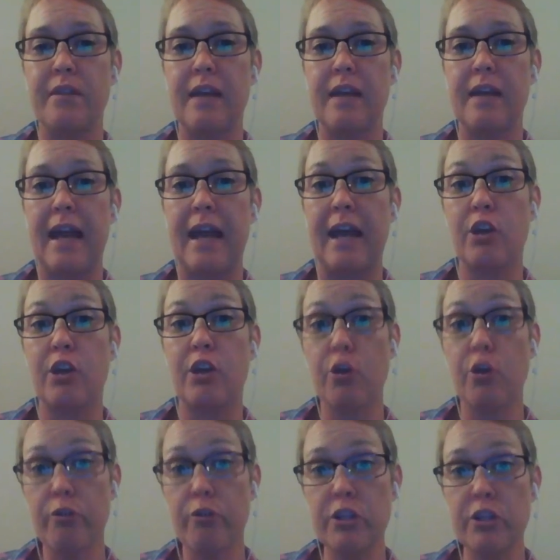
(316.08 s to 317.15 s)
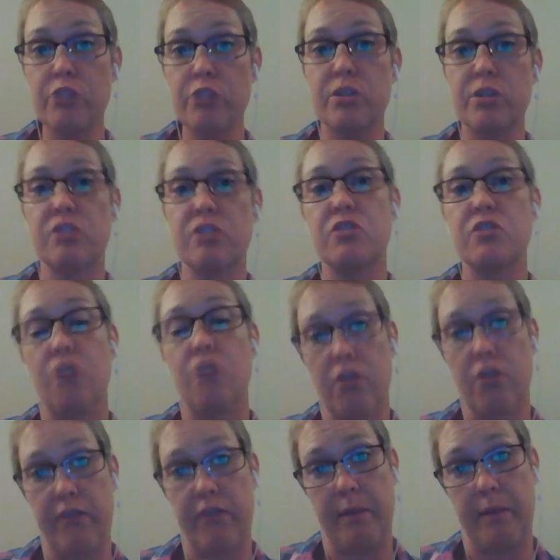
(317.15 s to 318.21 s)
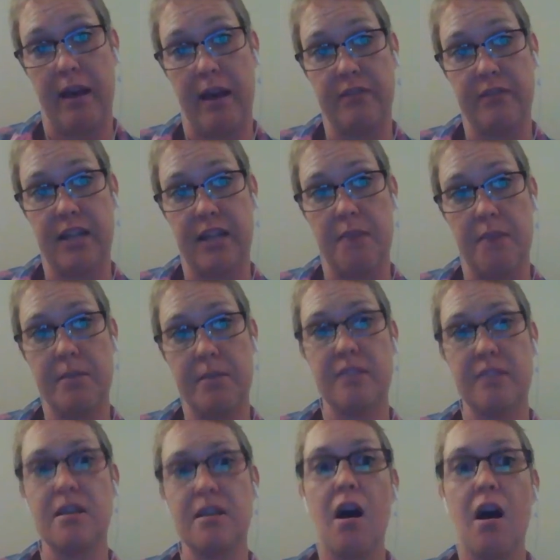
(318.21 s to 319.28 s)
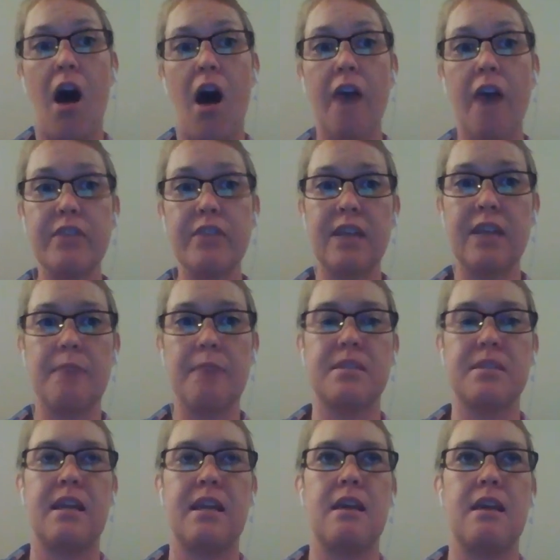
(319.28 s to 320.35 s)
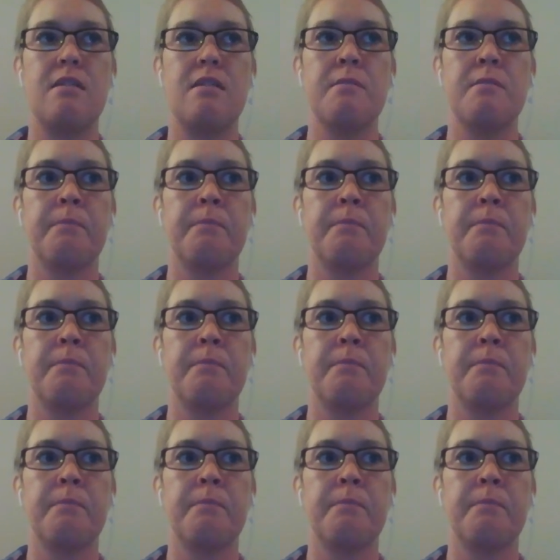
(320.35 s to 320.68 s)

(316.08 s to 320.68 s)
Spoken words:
I encourage you to start on them ahead of time because oftentimes they